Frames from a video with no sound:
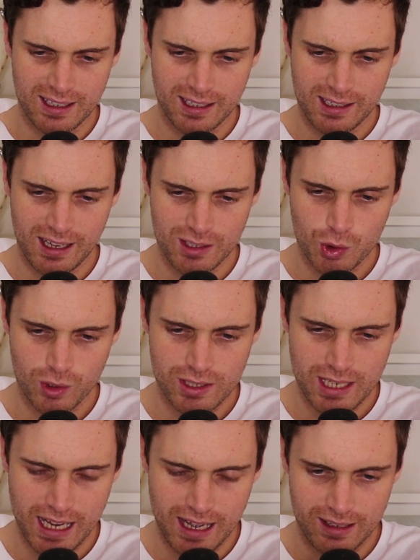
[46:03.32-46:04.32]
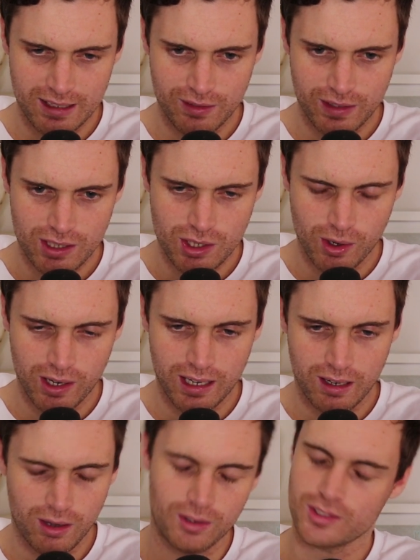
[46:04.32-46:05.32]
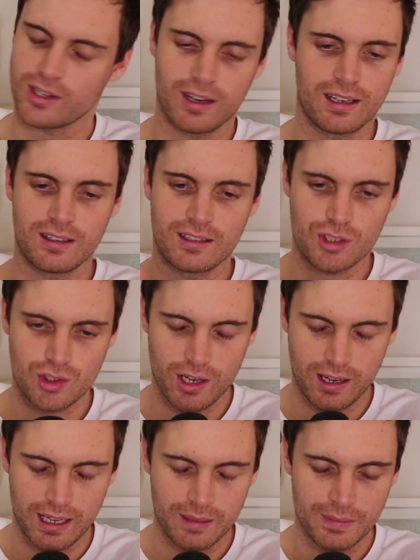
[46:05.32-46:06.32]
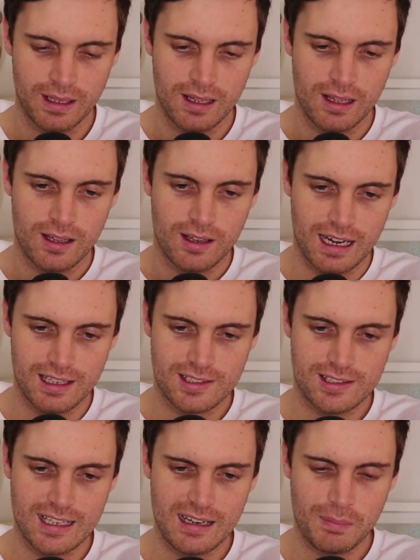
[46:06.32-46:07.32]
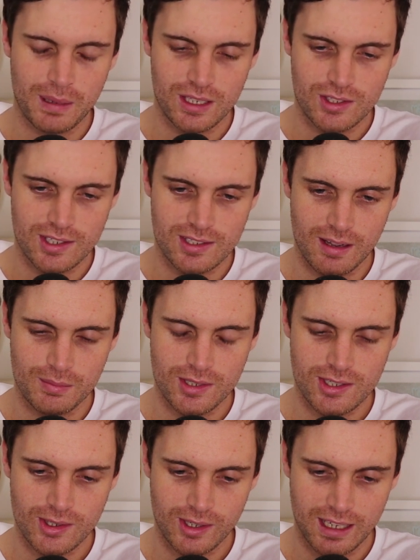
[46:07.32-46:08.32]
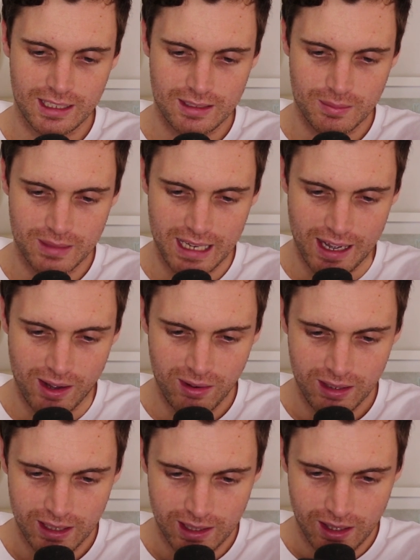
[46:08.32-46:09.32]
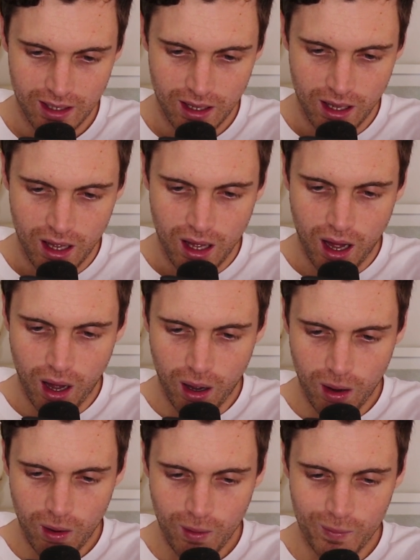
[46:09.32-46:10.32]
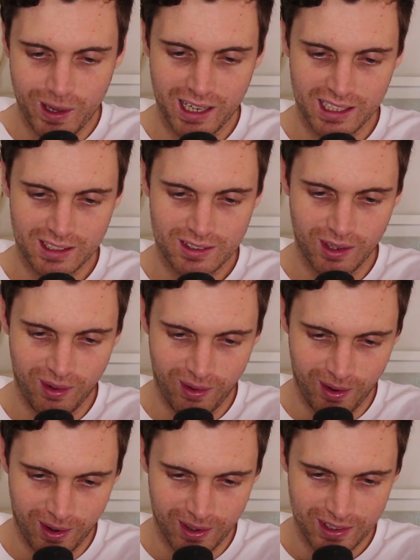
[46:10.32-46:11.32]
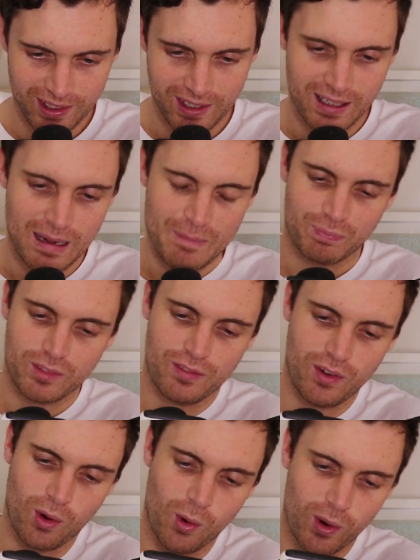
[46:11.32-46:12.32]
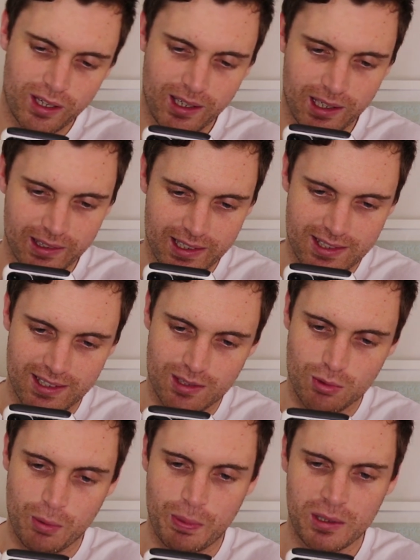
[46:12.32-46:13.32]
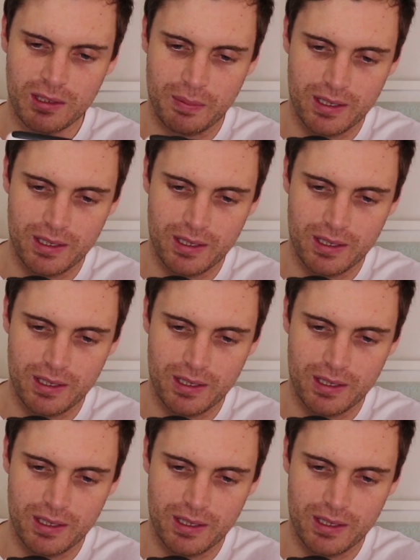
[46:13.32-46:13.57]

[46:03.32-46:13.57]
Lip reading: in a country town in Victoria. Oh, sorry, in Australia. And he sent pictures. I'm just looking at them now. Oh my God. For audio listeners, we'll put the